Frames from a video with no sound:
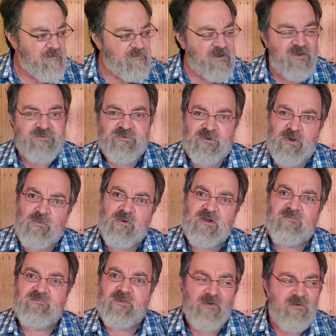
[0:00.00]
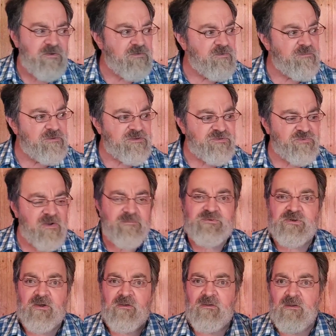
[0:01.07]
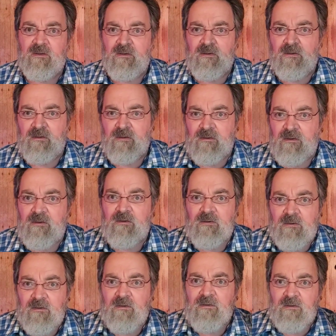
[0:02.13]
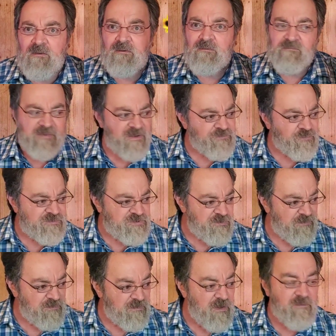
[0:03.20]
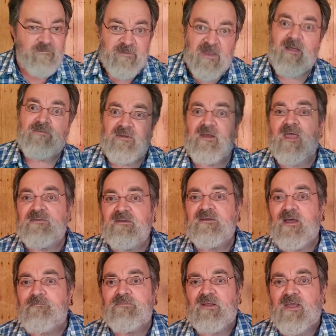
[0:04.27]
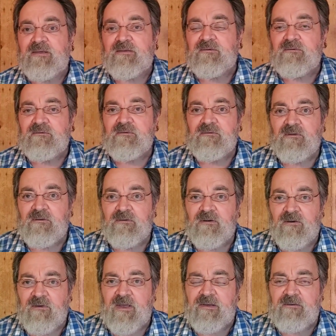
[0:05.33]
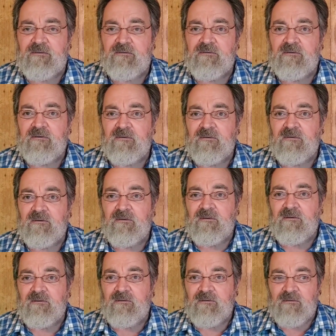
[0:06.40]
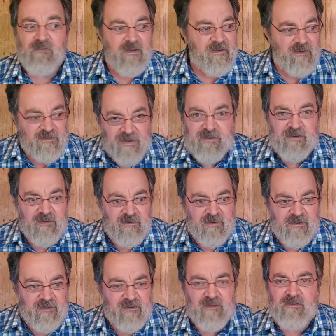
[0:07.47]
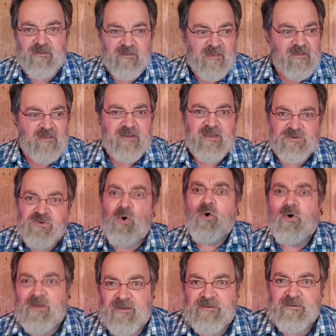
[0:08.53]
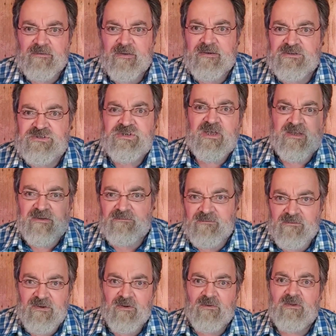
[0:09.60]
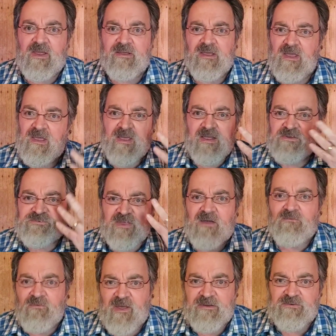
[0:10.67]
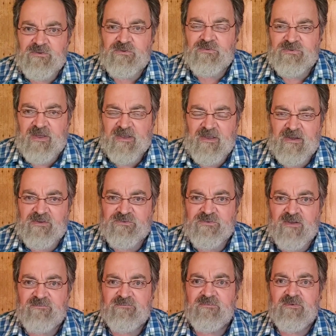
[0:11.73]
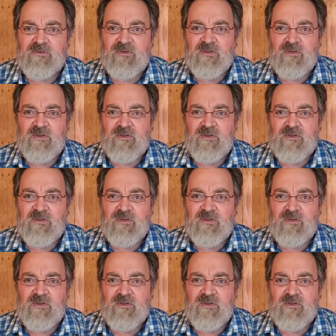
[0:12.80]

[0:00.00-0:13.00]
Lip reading: Because you know what? If you don't agree with the scripture, that's what you're going to be ending up like, all right? Like a toy, like a chicken, you know, like it's not right to do that kind of stuff.